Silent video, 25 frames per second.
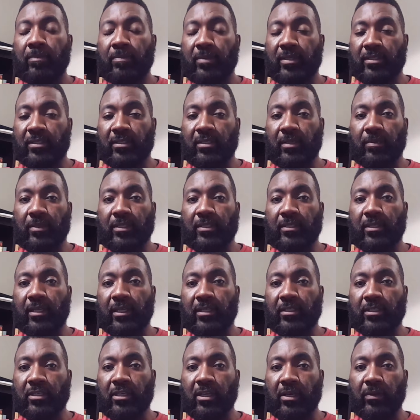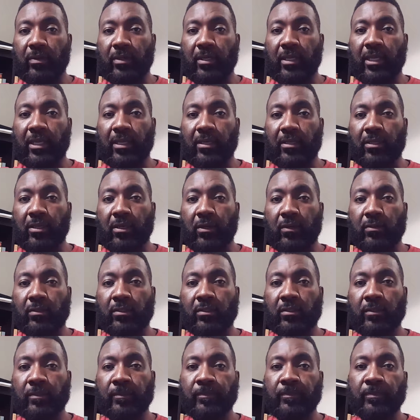Mississippi State's current head
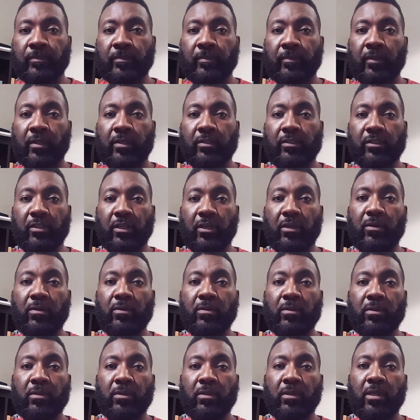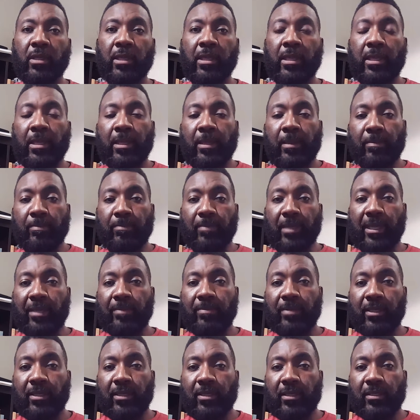coach. So,
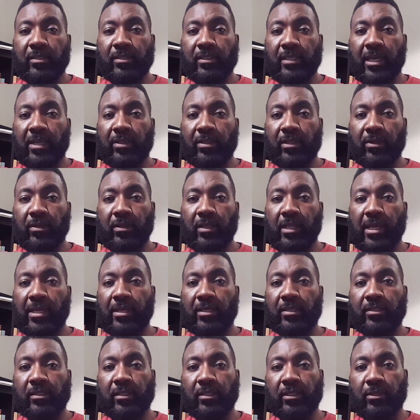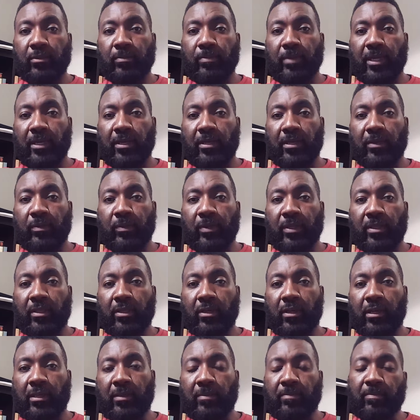maybe South Carolina is a little better than we
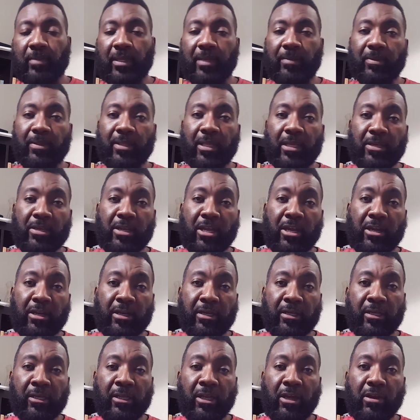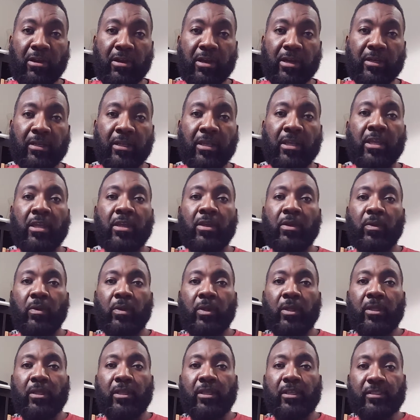thought. Maybe they aren't.
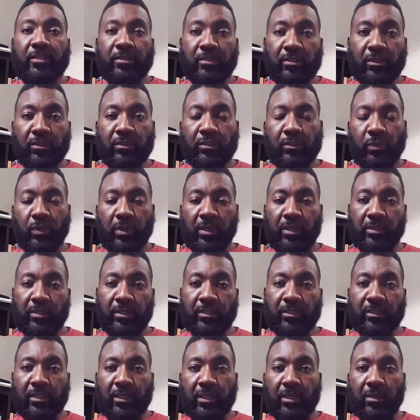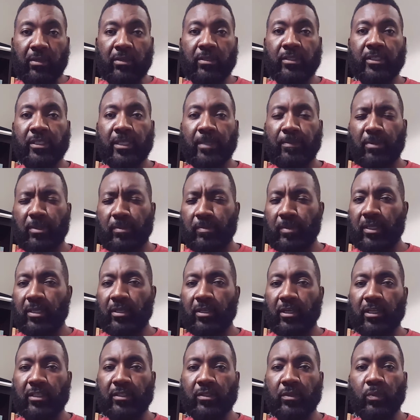It's still too early to tell, simply
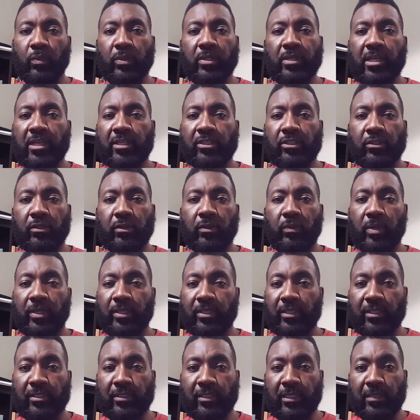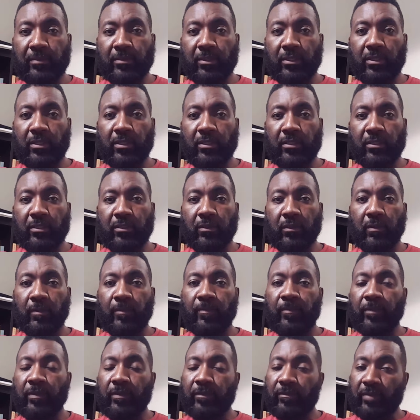because we're not sure what these teams are going to do.
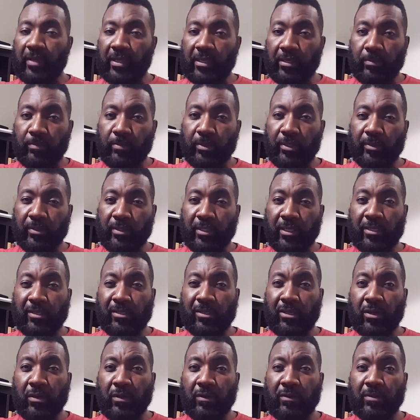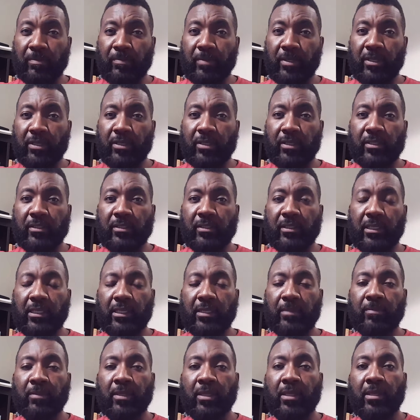Vanderbilt can go on to be a good
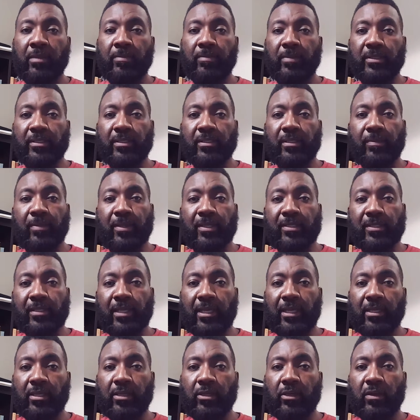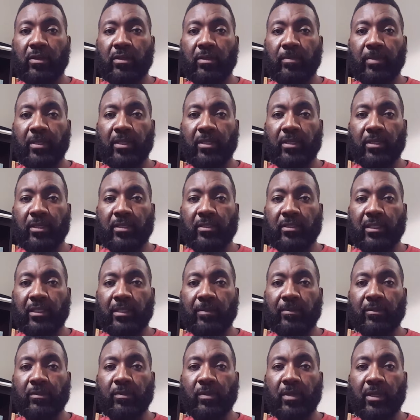team. Mississippi State can go on to be a good
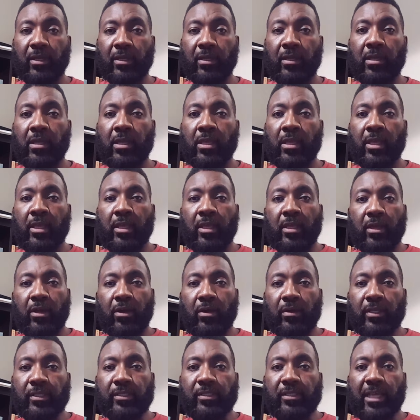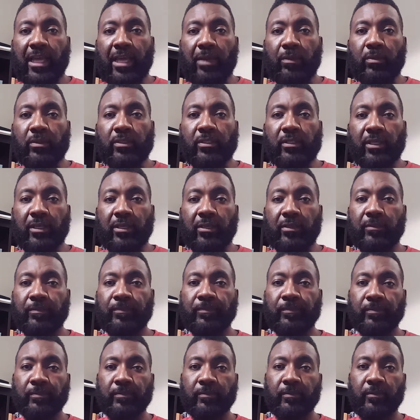team as well. Only time will tell.
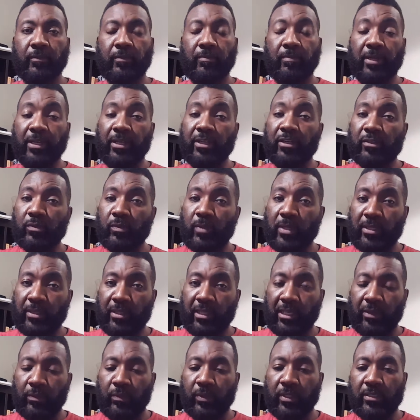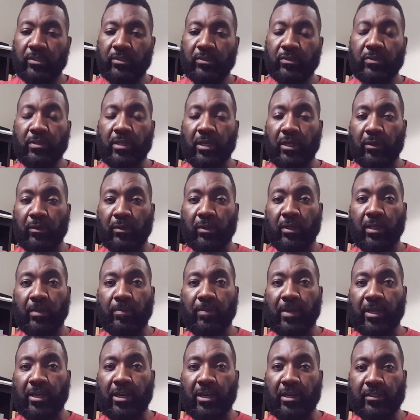But here's one thing we do know
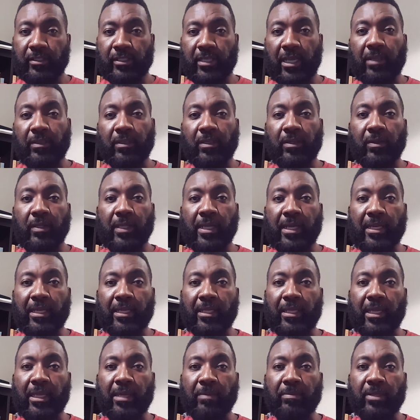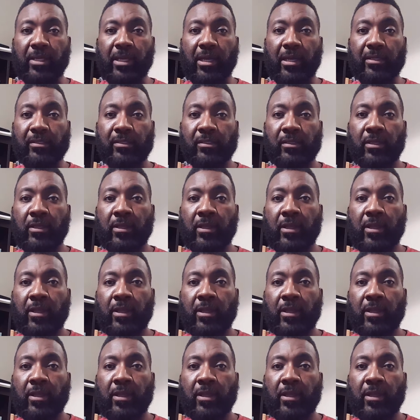about our South Carolina Gamecocks.